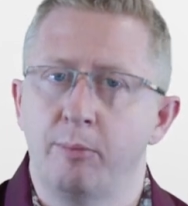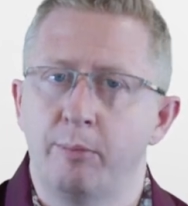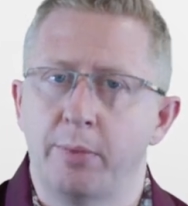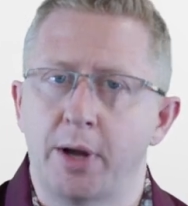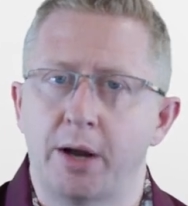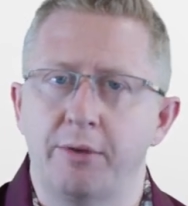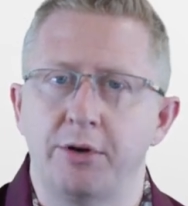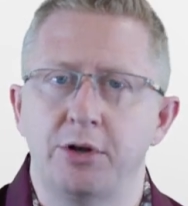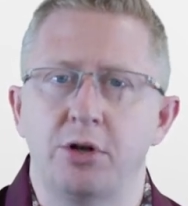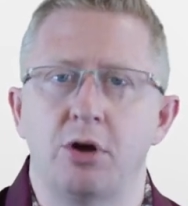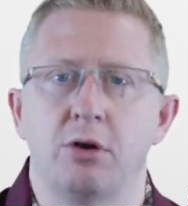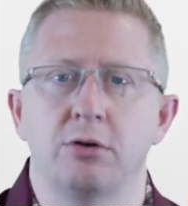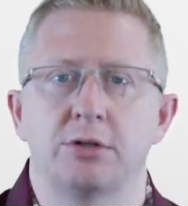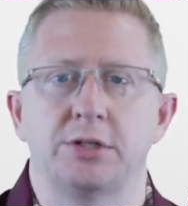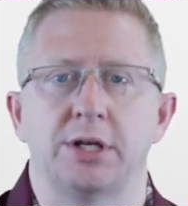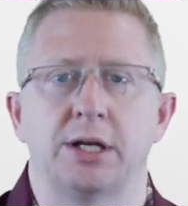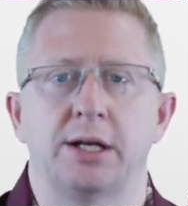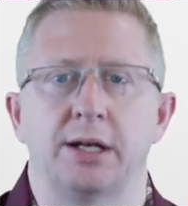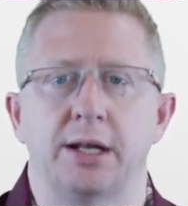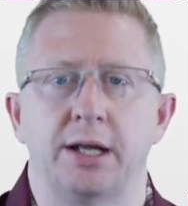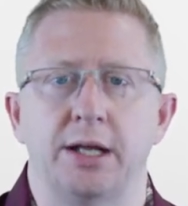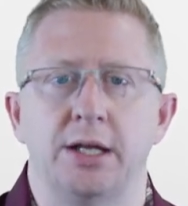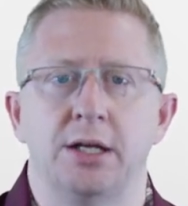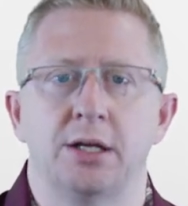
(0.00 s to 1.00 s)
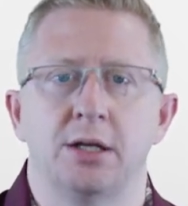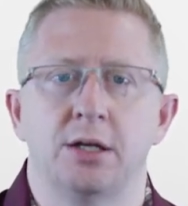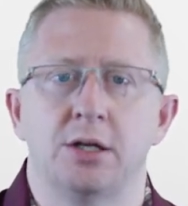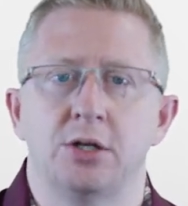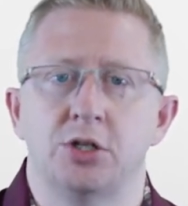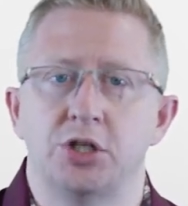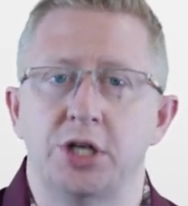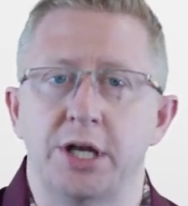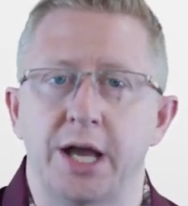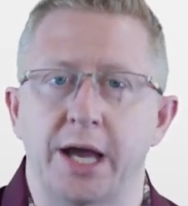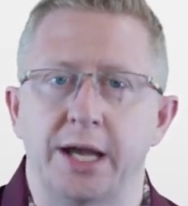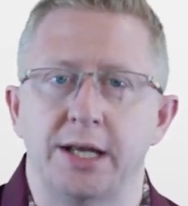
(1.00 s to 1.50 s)
Paradoxically,
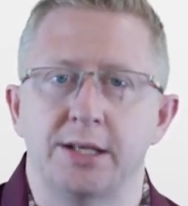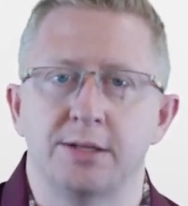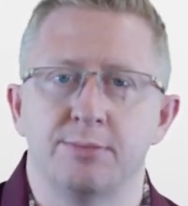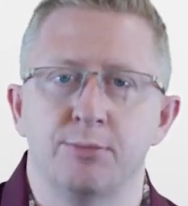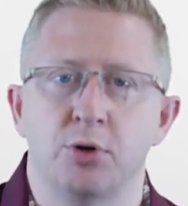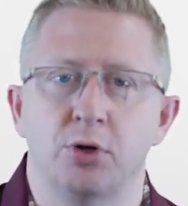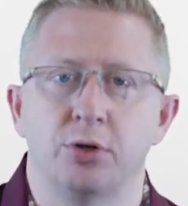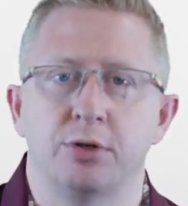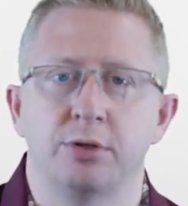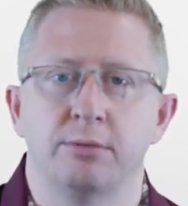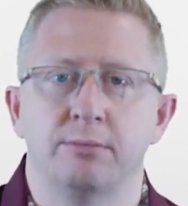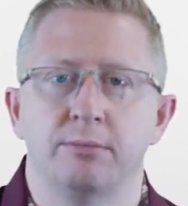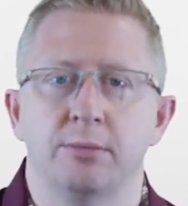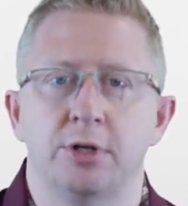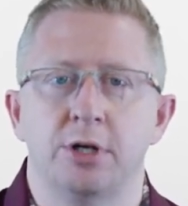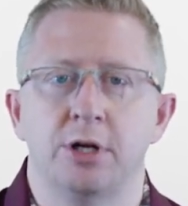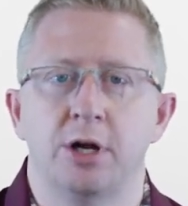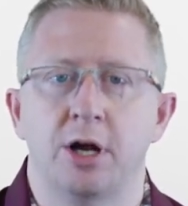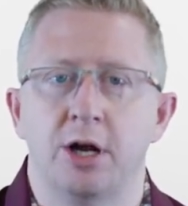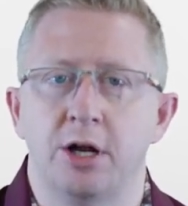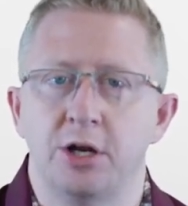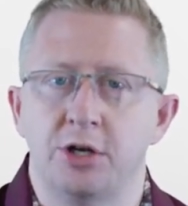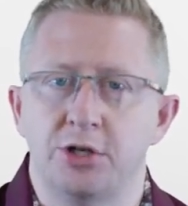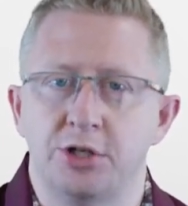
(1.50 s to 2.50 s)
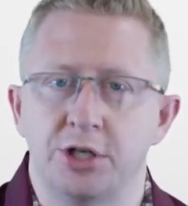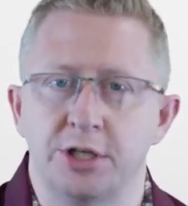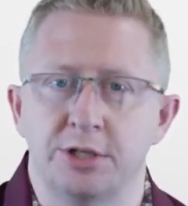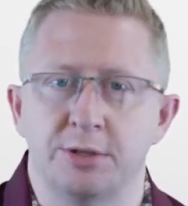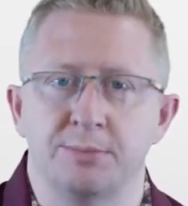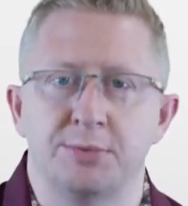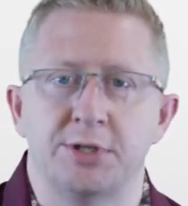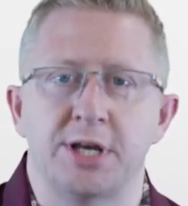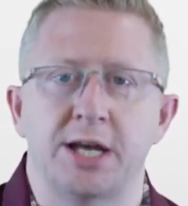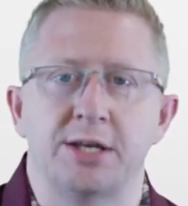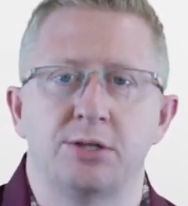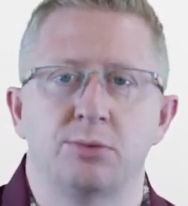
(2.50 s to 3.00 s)
she hates mud. She's
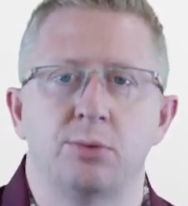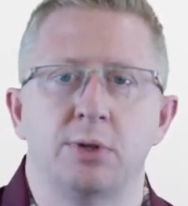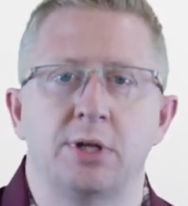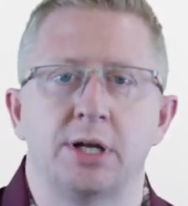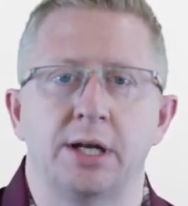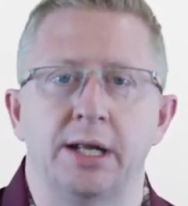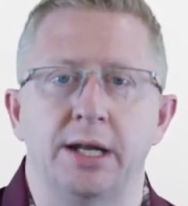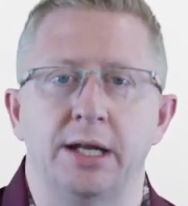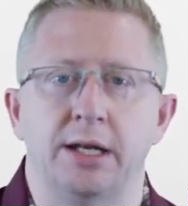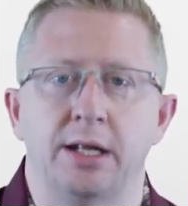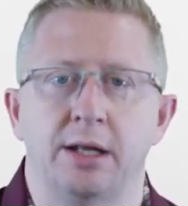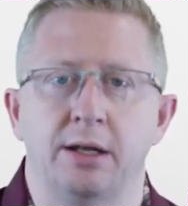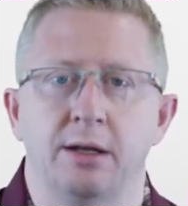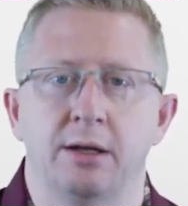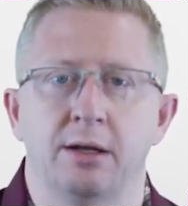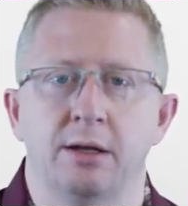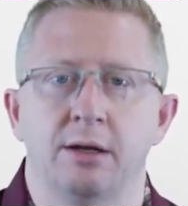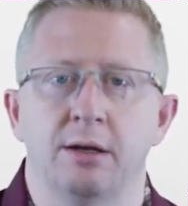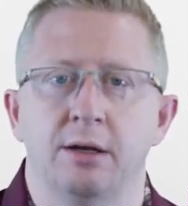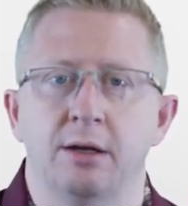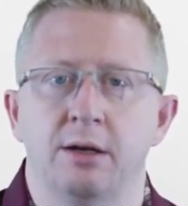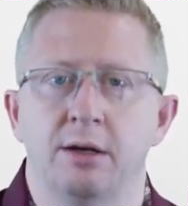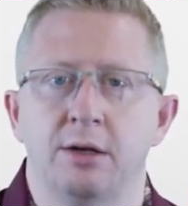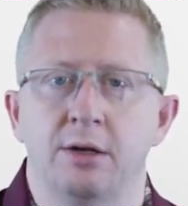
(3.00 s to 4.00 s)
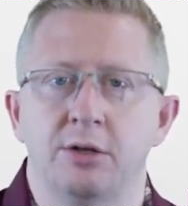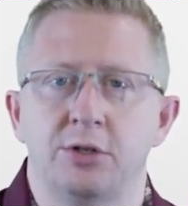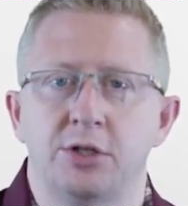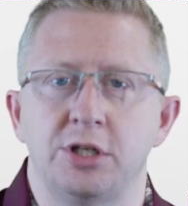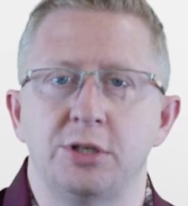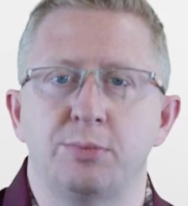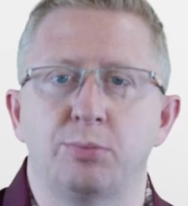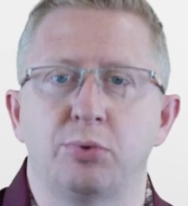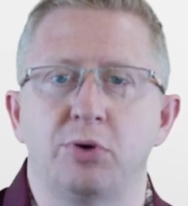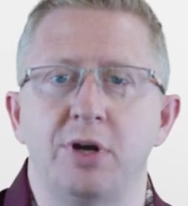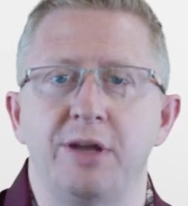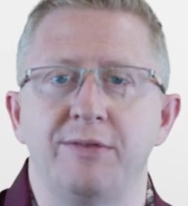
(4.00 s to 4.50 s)
obsessed with cleaning.
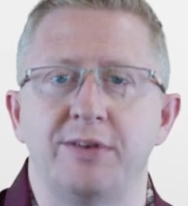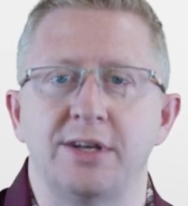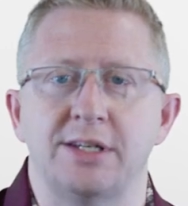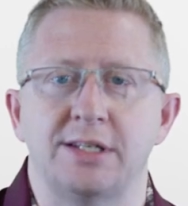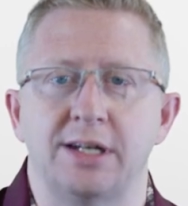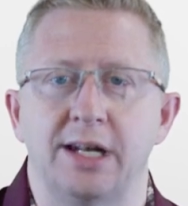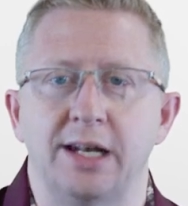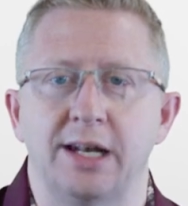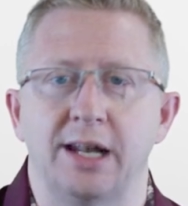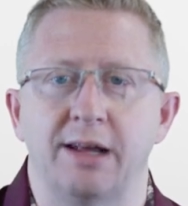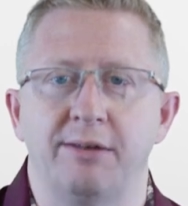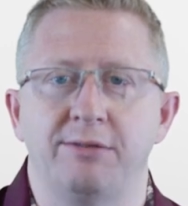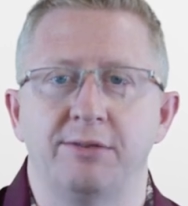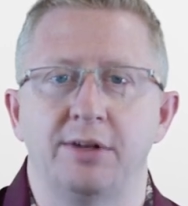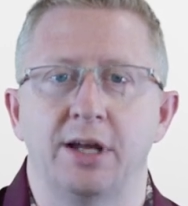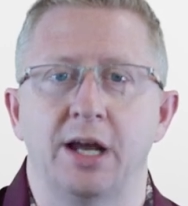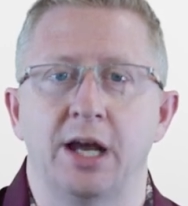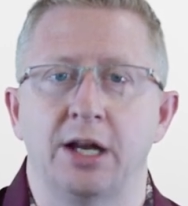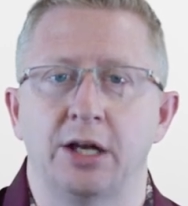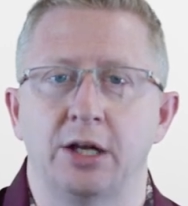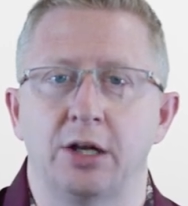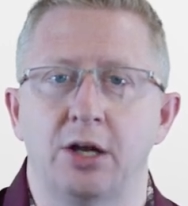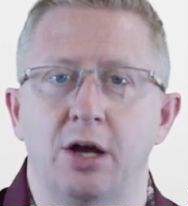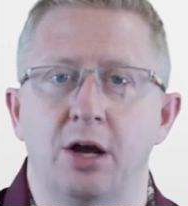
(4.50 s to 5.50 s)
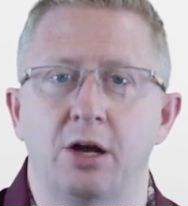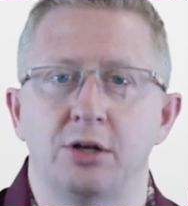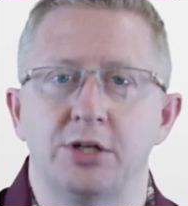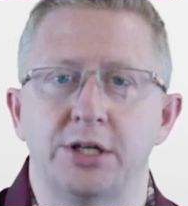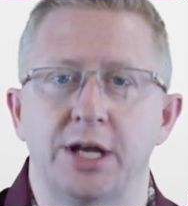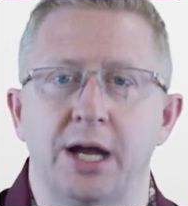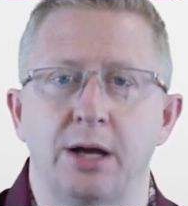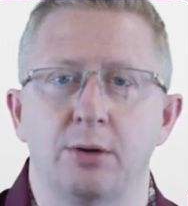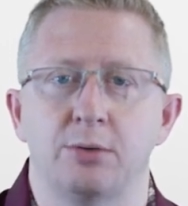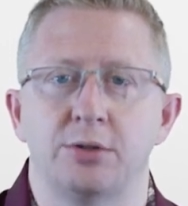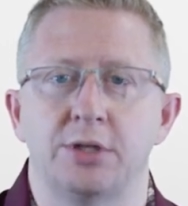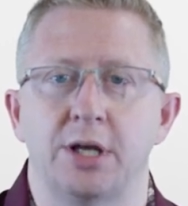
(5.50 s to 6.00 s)
She's previously lived in a large
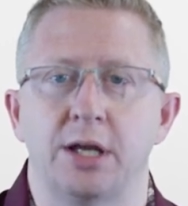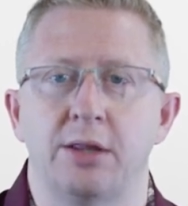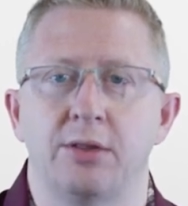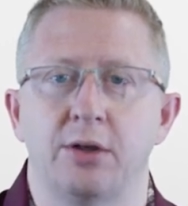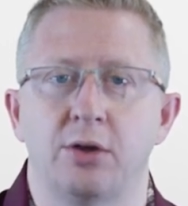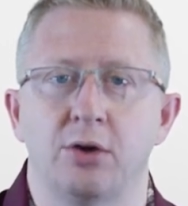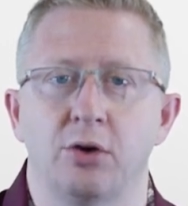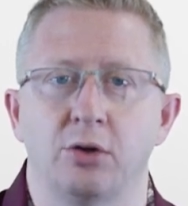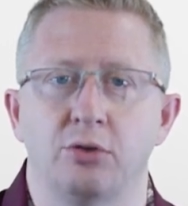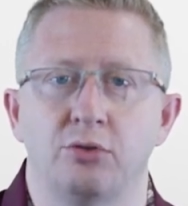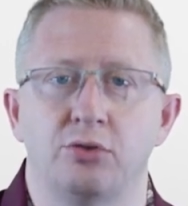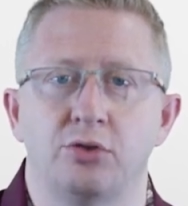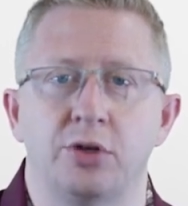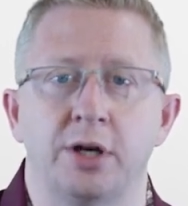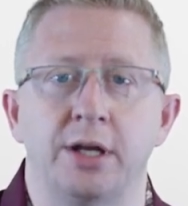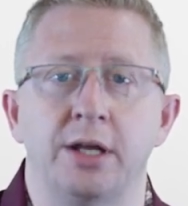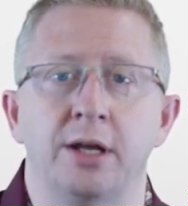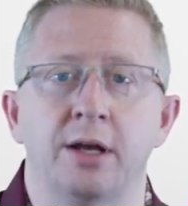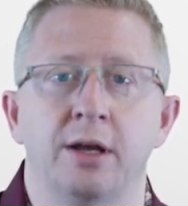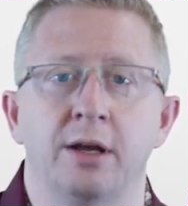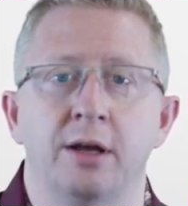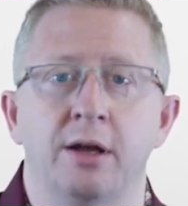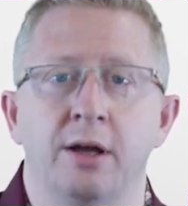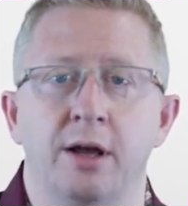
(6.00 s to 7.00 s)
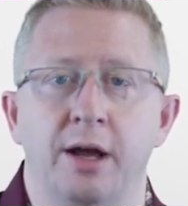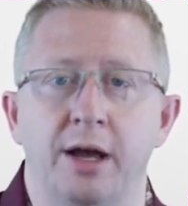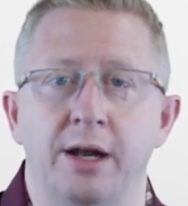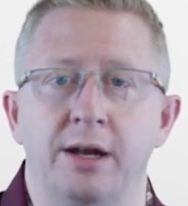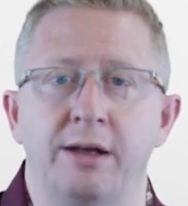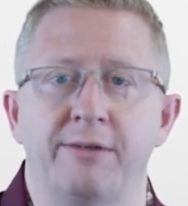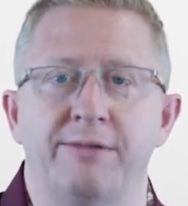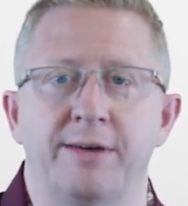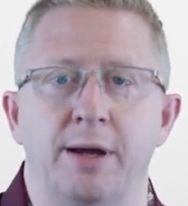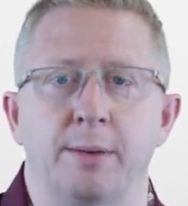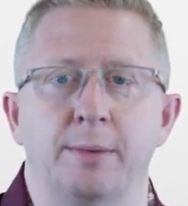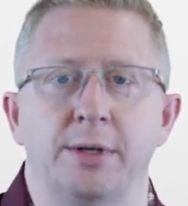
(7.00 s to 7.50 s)
house in the country and
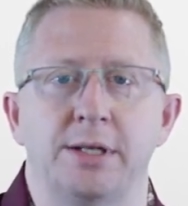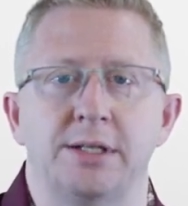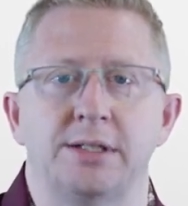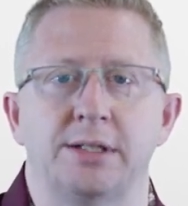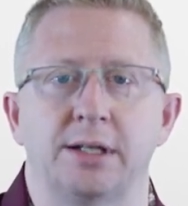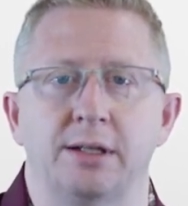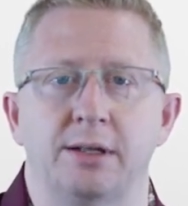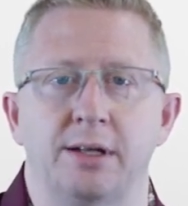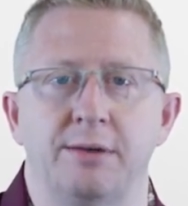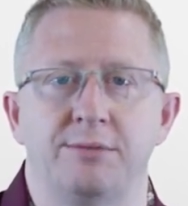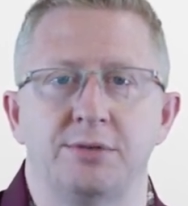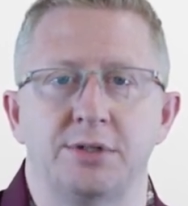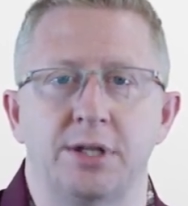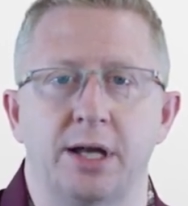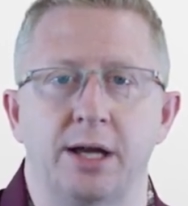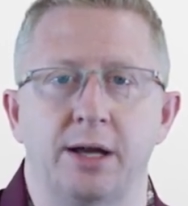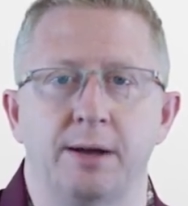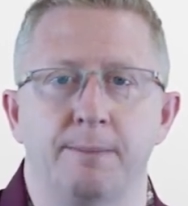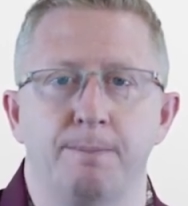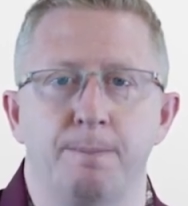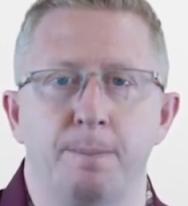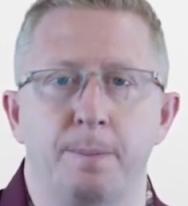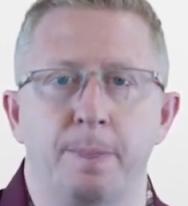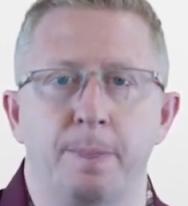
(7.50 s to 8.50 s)
her family still lives there.